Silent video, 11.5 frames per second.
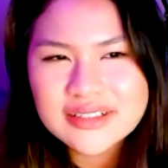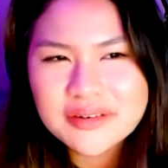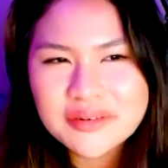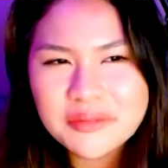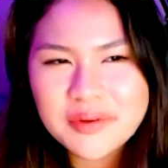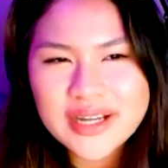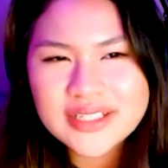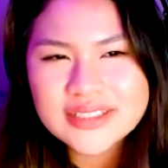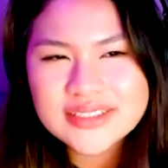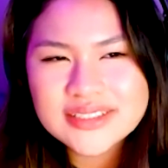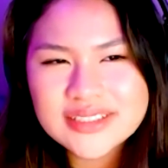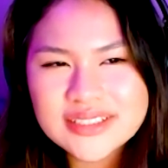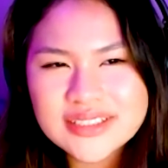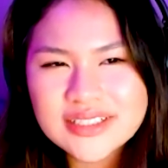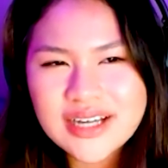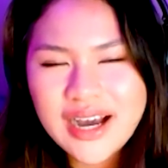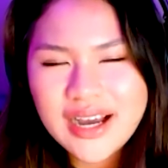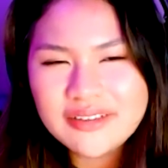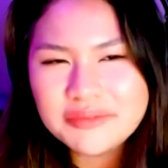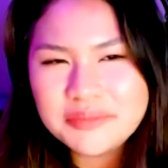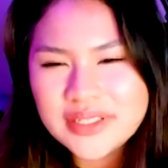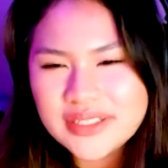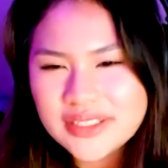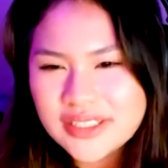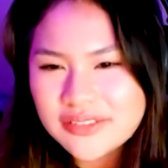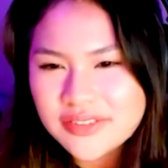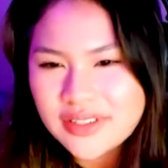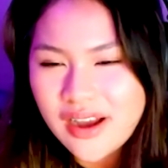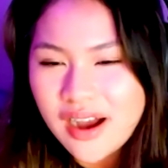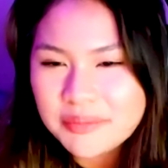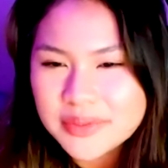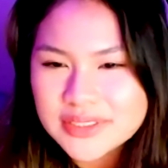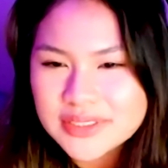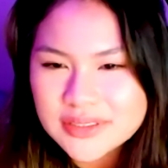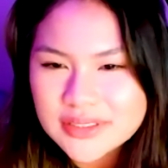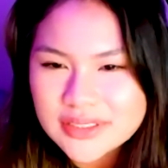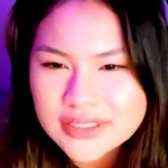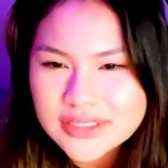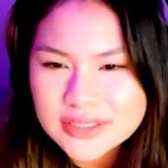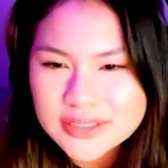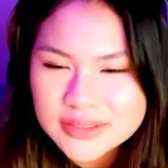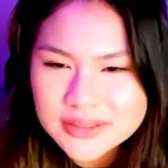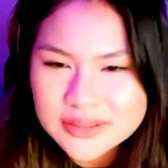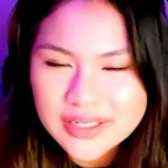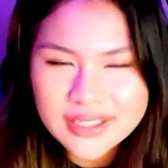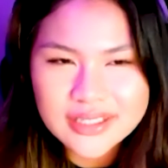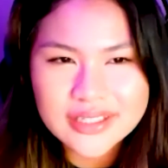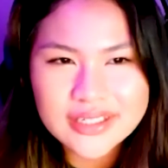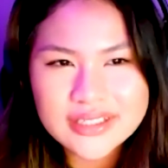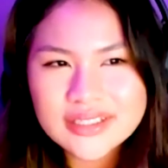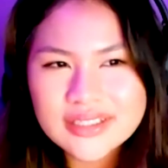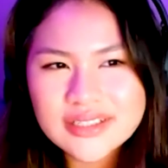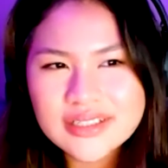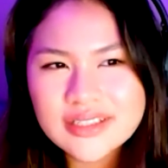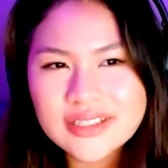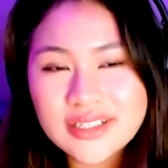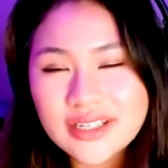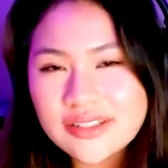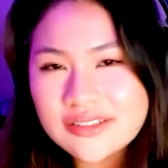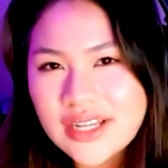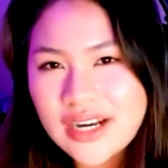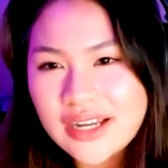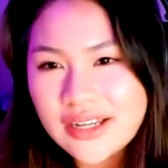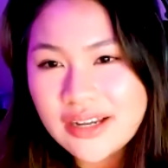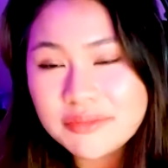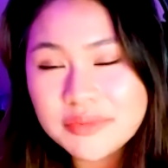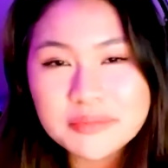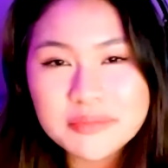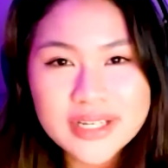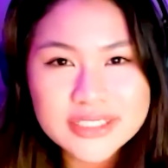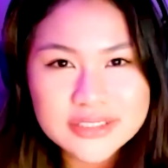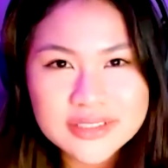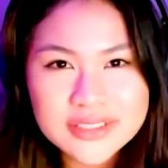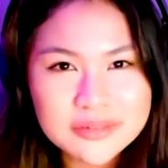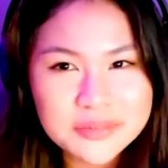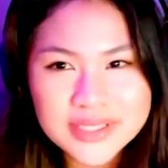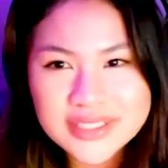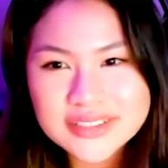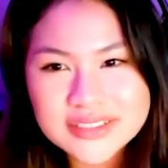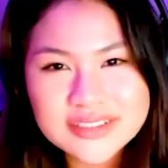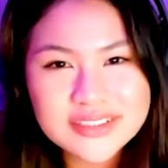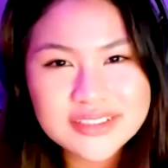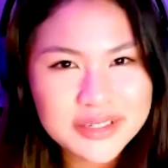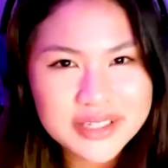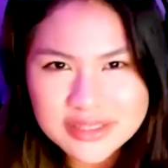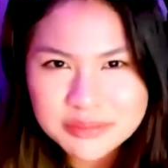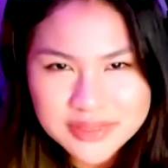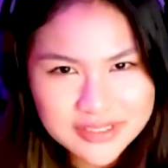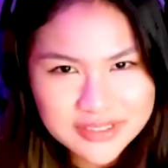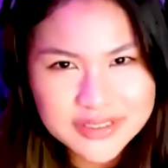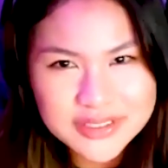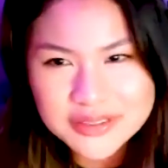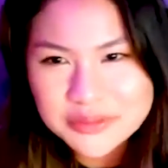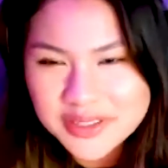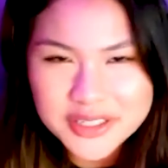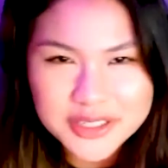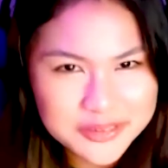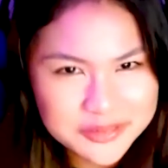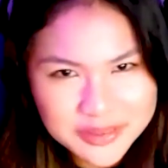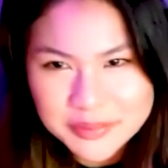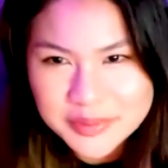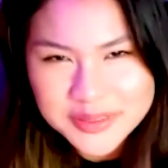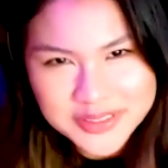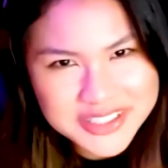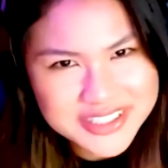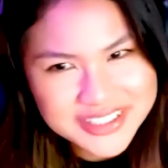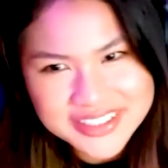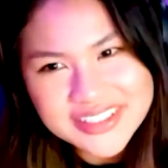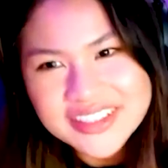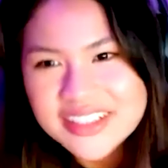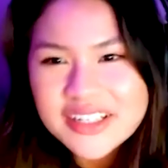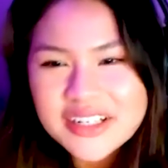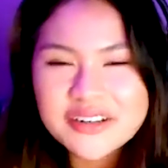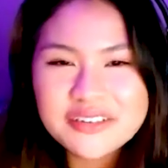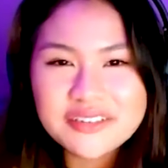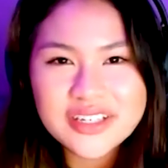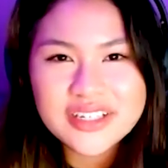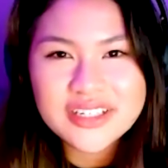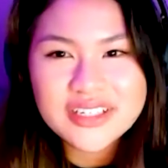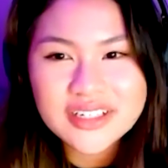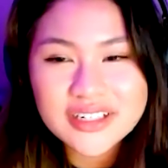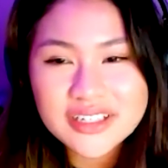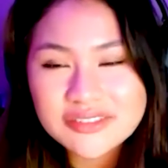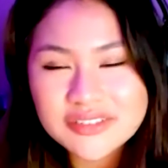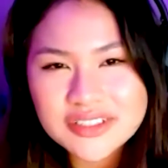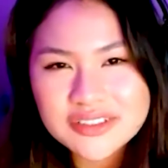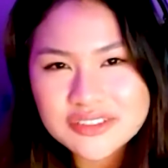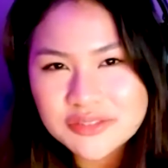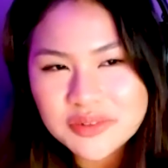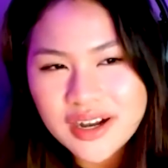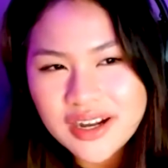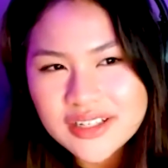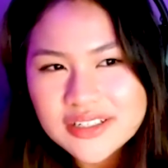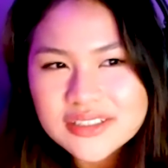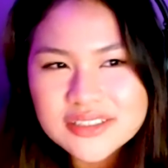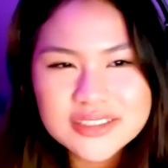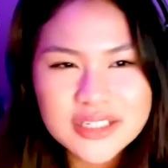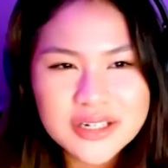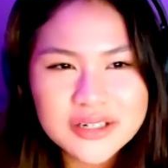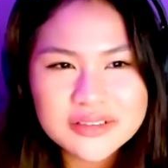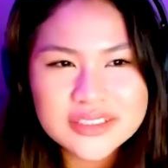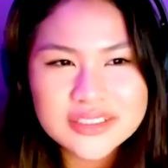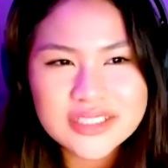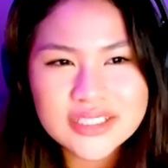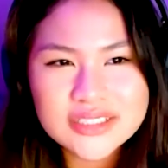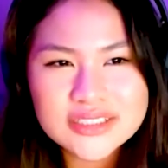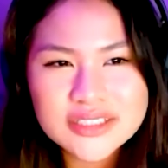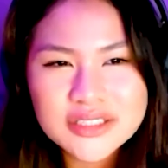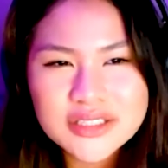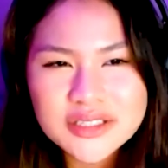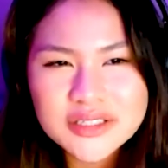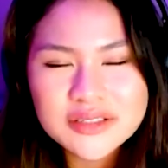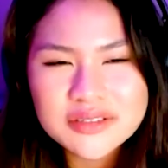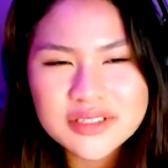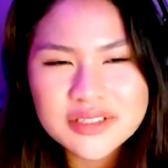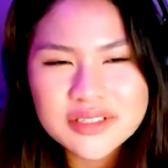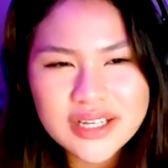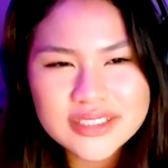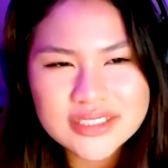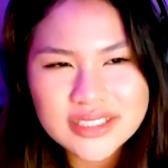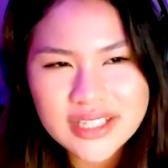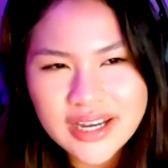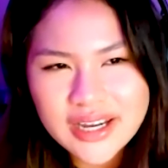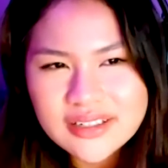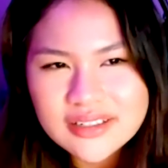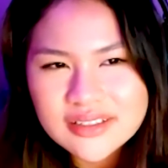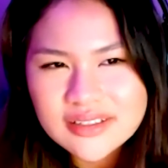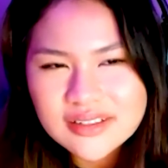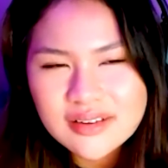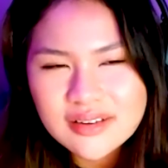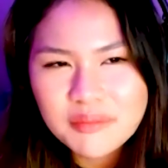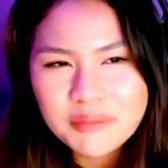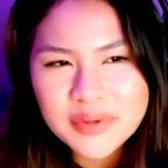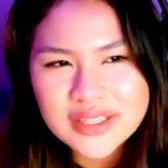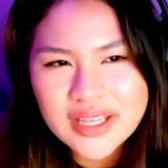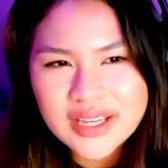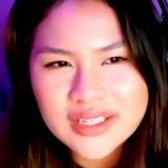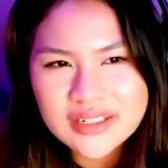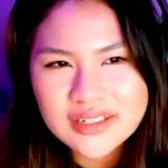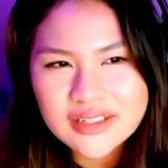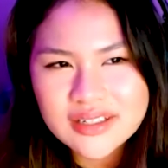what I've been given the opportunity to do, and like the gifts that I have been blessed with, because, as a believer, we're both Christian. We are given gifts from God. So it's just realizing that. But then